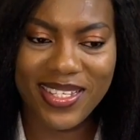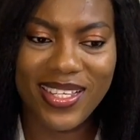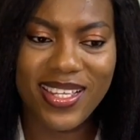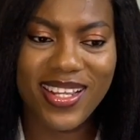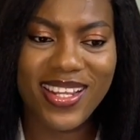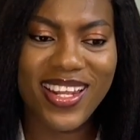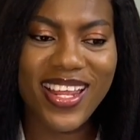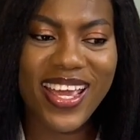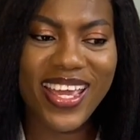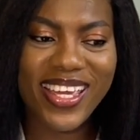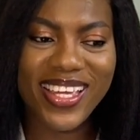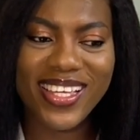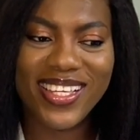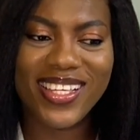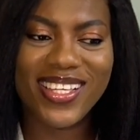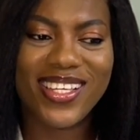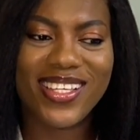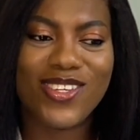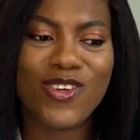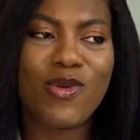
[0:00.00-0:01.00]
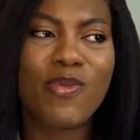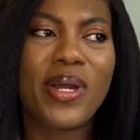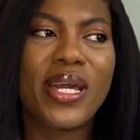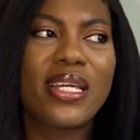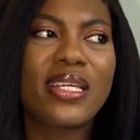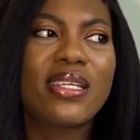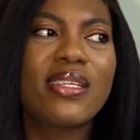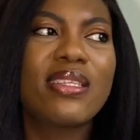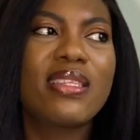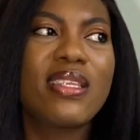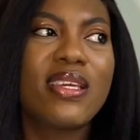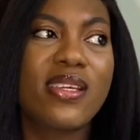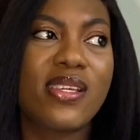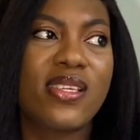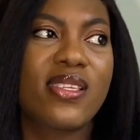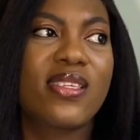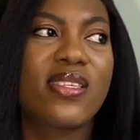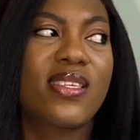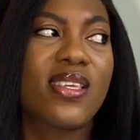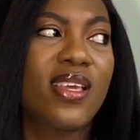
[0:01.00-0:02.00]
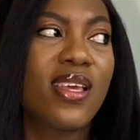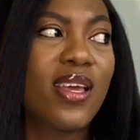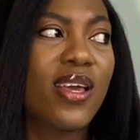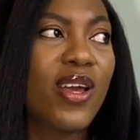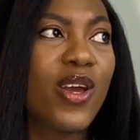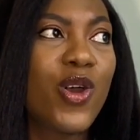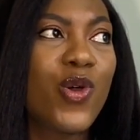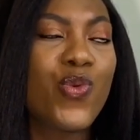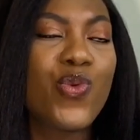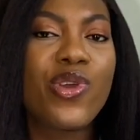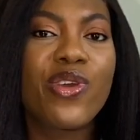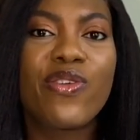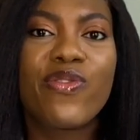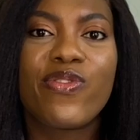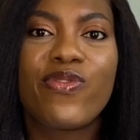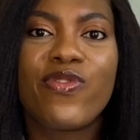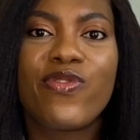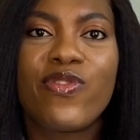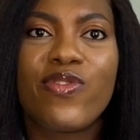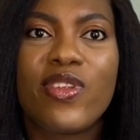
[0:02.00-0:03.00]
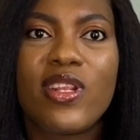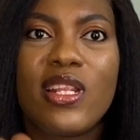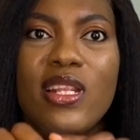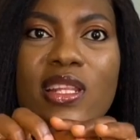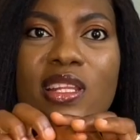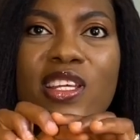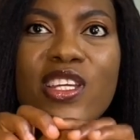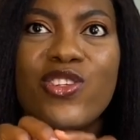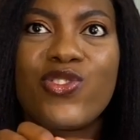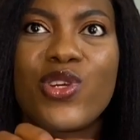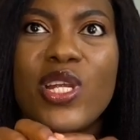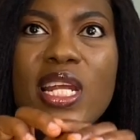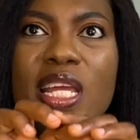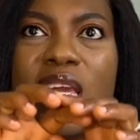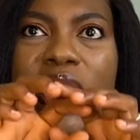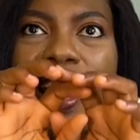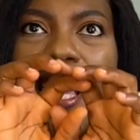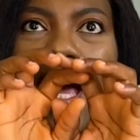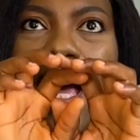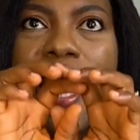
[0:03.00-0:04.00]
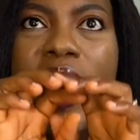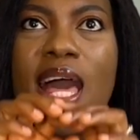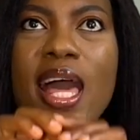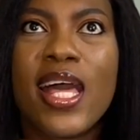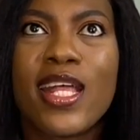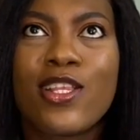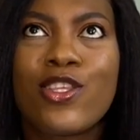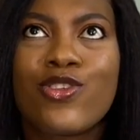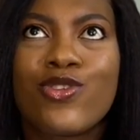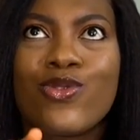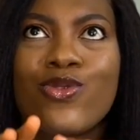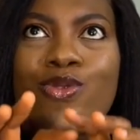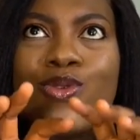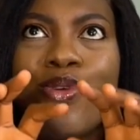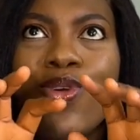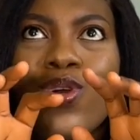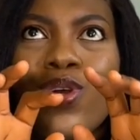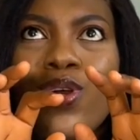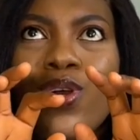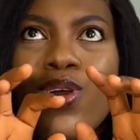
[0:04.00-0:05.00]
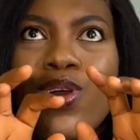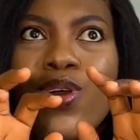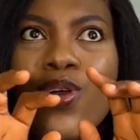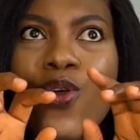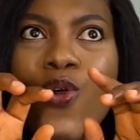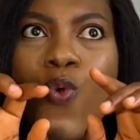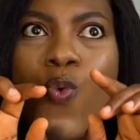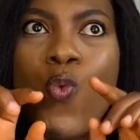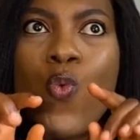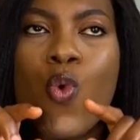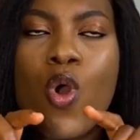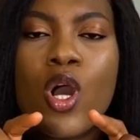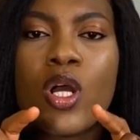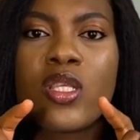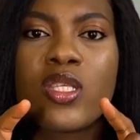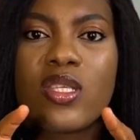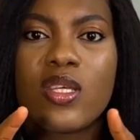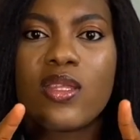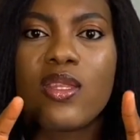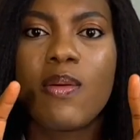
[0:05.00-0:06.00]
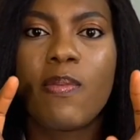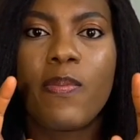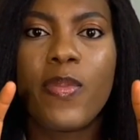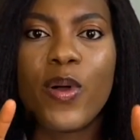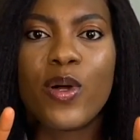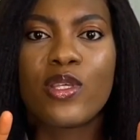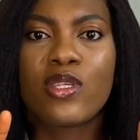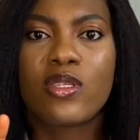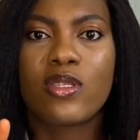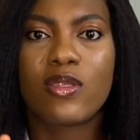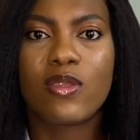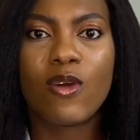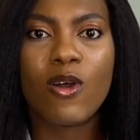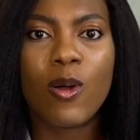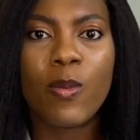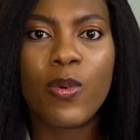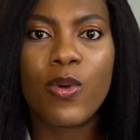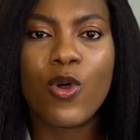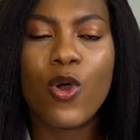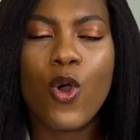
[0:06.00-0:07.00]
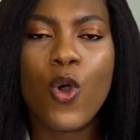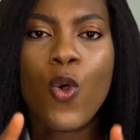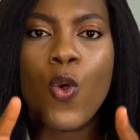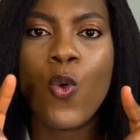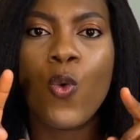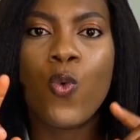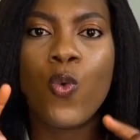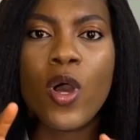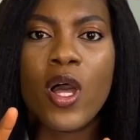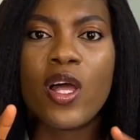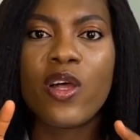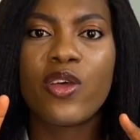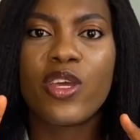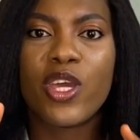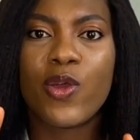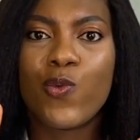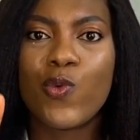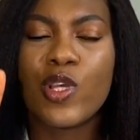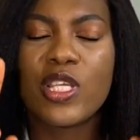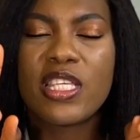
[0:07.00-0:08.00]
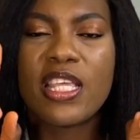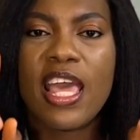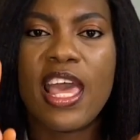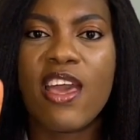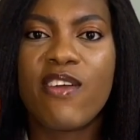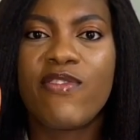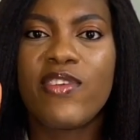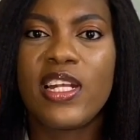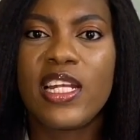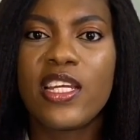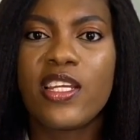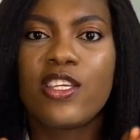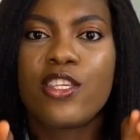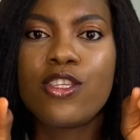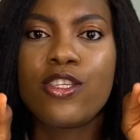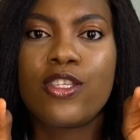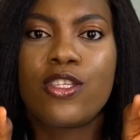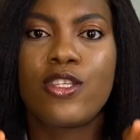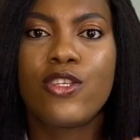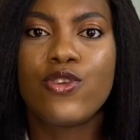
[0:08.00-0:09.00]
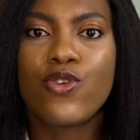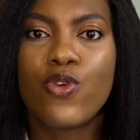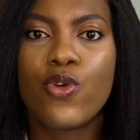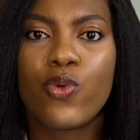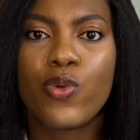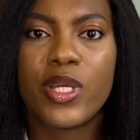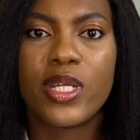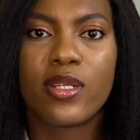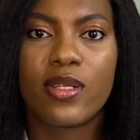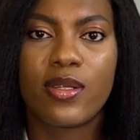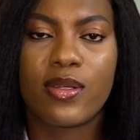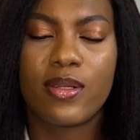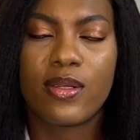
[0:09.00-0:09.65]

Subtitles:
Like, oh my goodness, we've literally had to walk to the bus stop while it was heavily snowing.